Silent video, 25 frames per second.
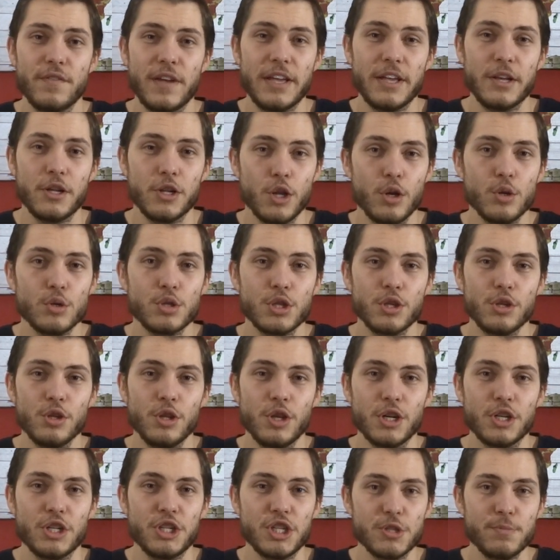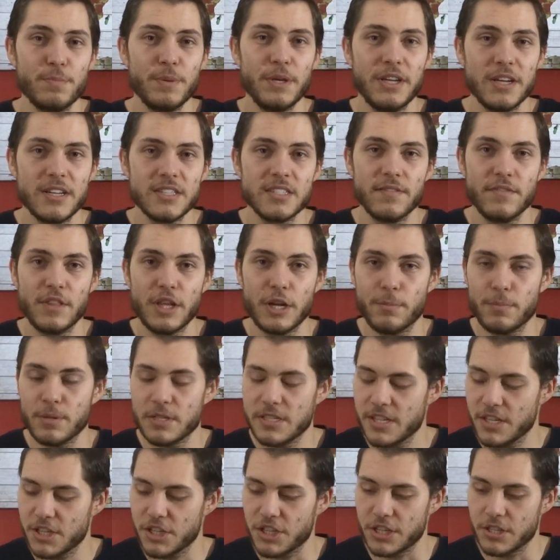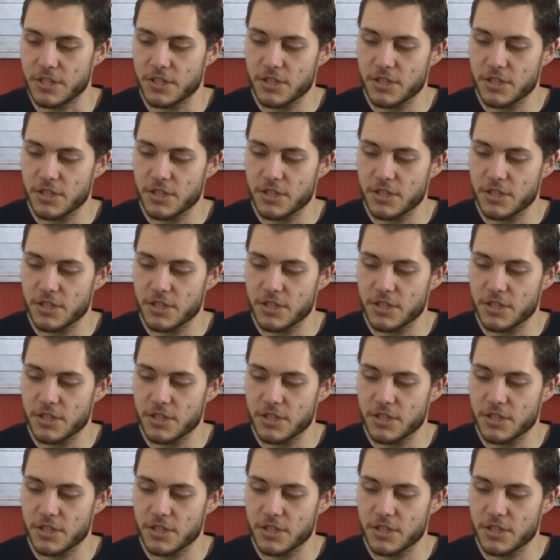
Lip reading: a closer look just because of their position.